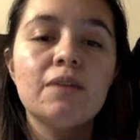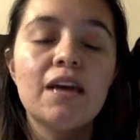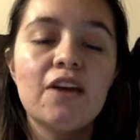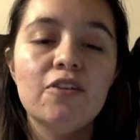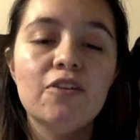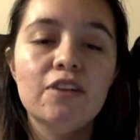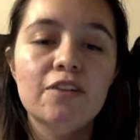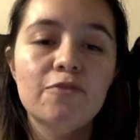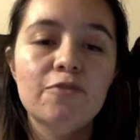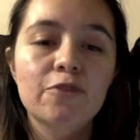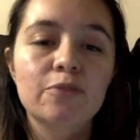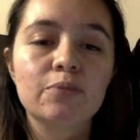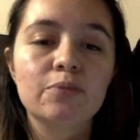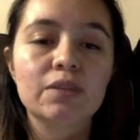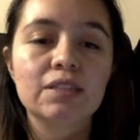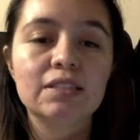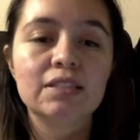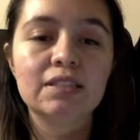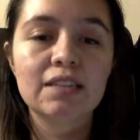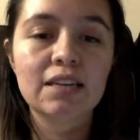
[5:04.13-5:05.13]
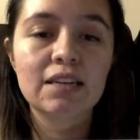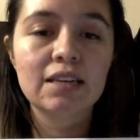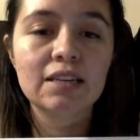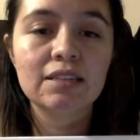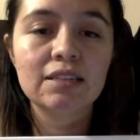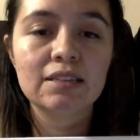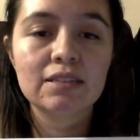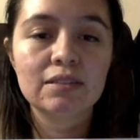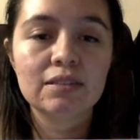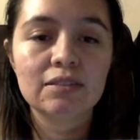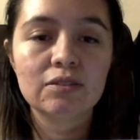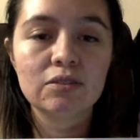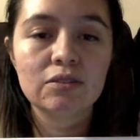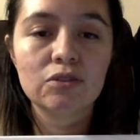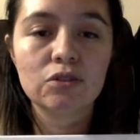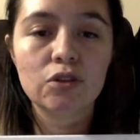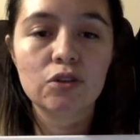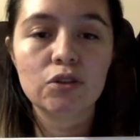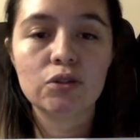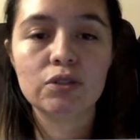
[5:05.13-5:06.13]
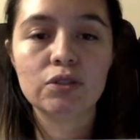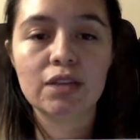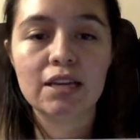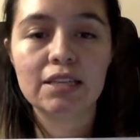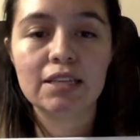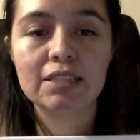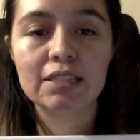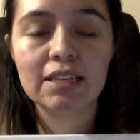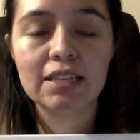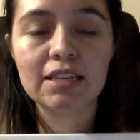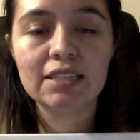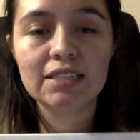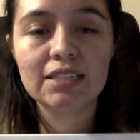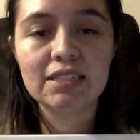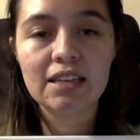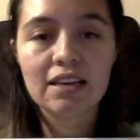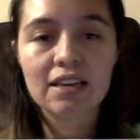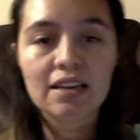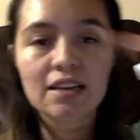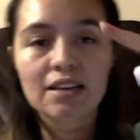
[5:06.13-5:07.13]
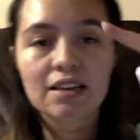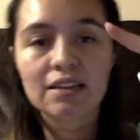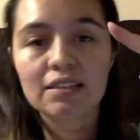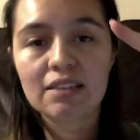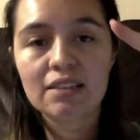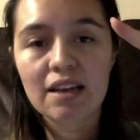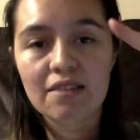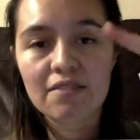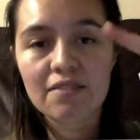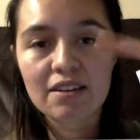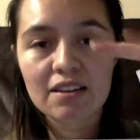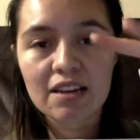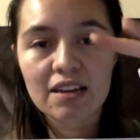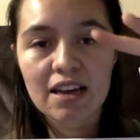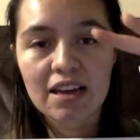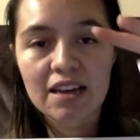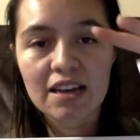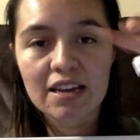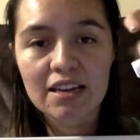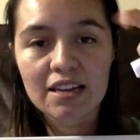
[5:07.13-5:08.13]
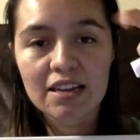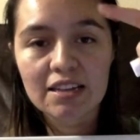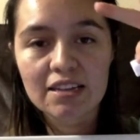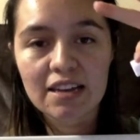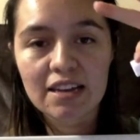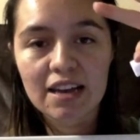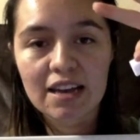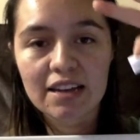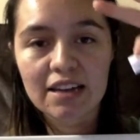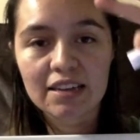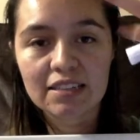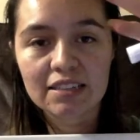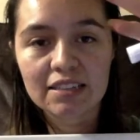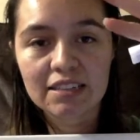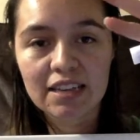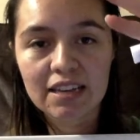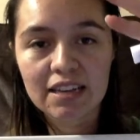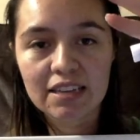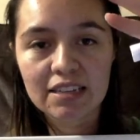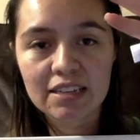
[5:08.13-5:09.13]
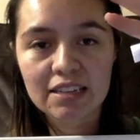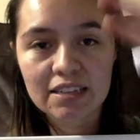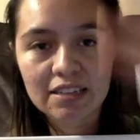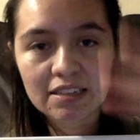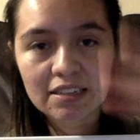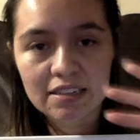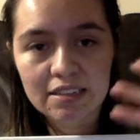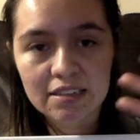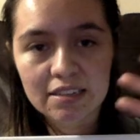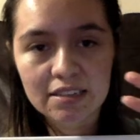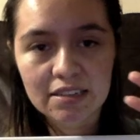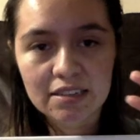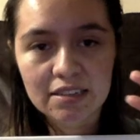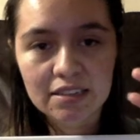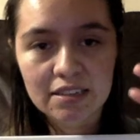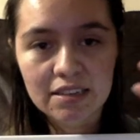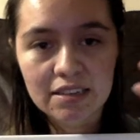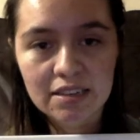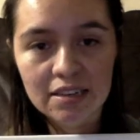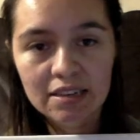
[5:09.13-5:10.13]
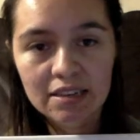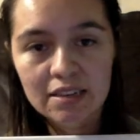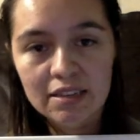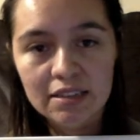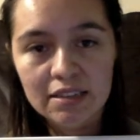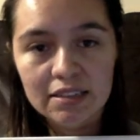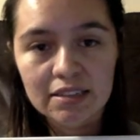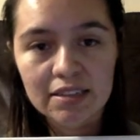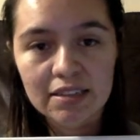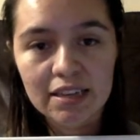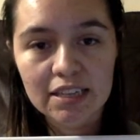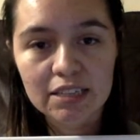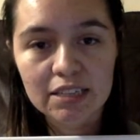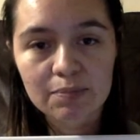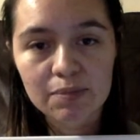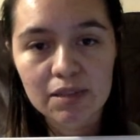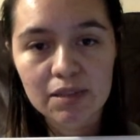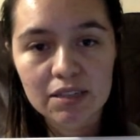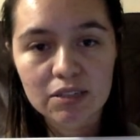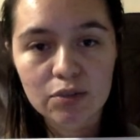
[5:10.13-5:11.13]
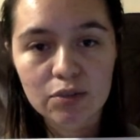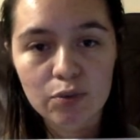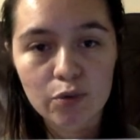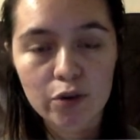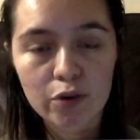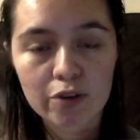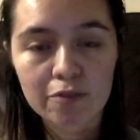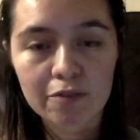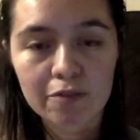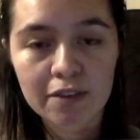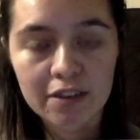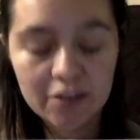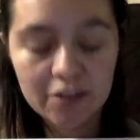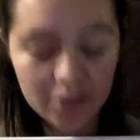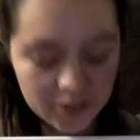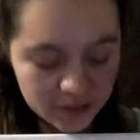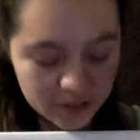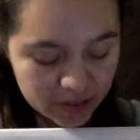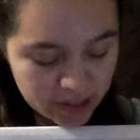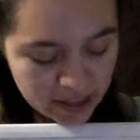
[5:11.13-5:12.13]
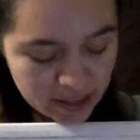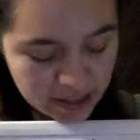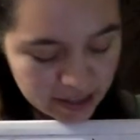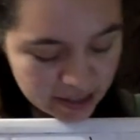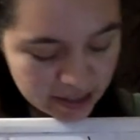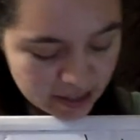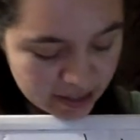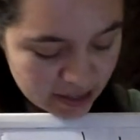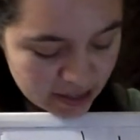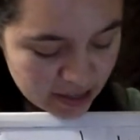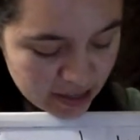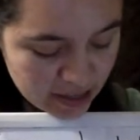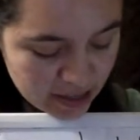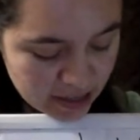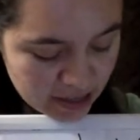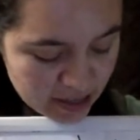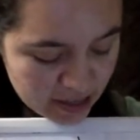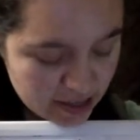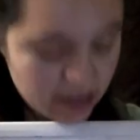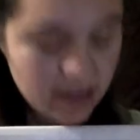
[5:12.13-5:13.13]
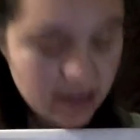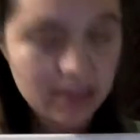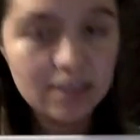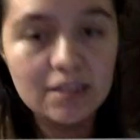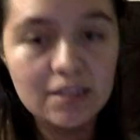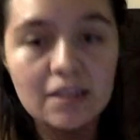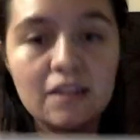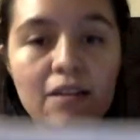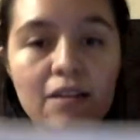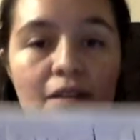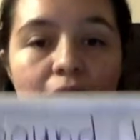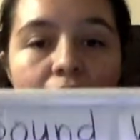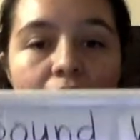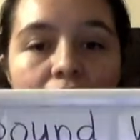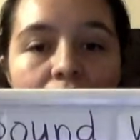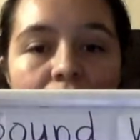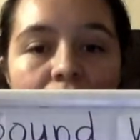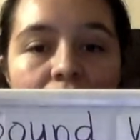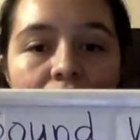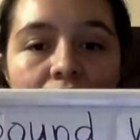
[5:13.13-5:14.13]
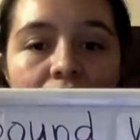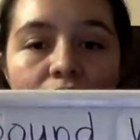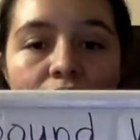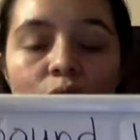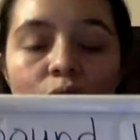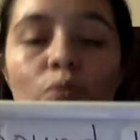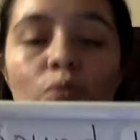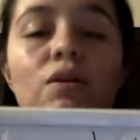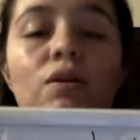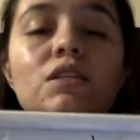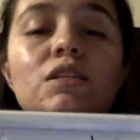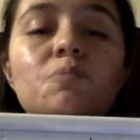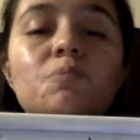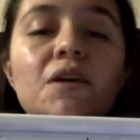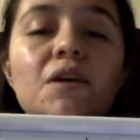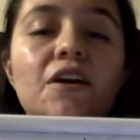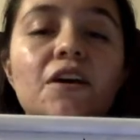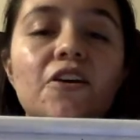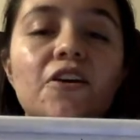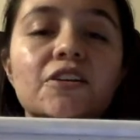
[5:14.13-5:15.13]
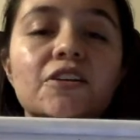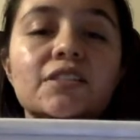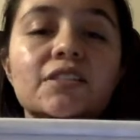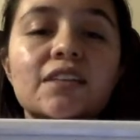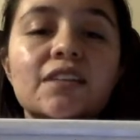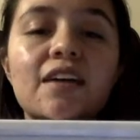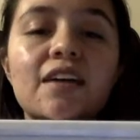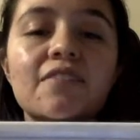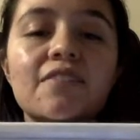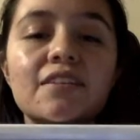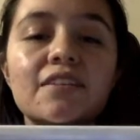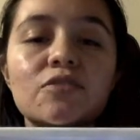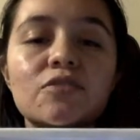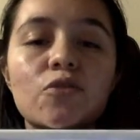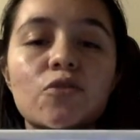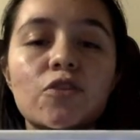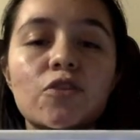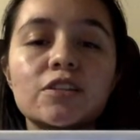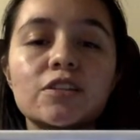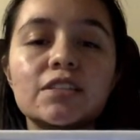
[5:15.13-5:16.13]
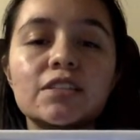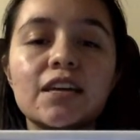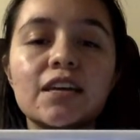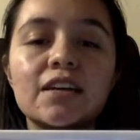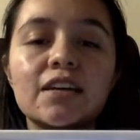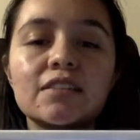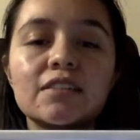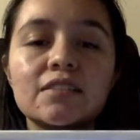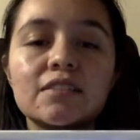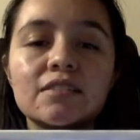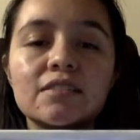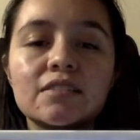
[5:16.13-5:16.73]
counting from the 6. So you say 6, 7, 8, 9, 10. 6 plus 4 fingers is 10. What's bigger, 7 or 10?